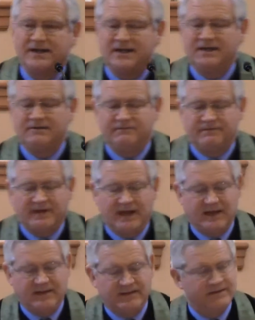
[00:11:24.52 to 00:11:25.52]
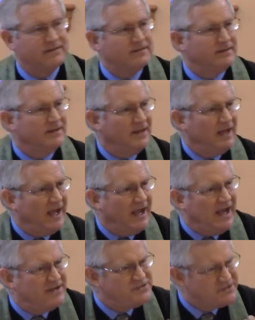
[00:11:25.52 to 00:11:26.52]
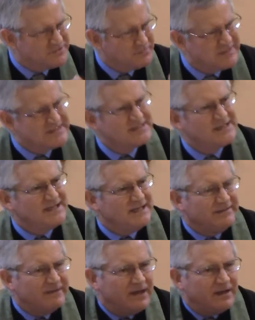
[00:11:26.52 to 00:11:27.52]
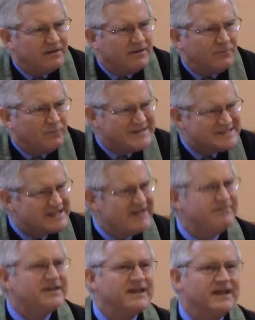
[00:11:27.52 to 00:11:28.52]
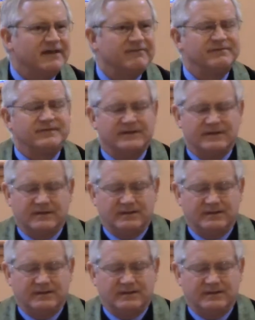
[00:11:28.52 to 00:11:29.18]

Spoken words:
in faith, and just receive the gift.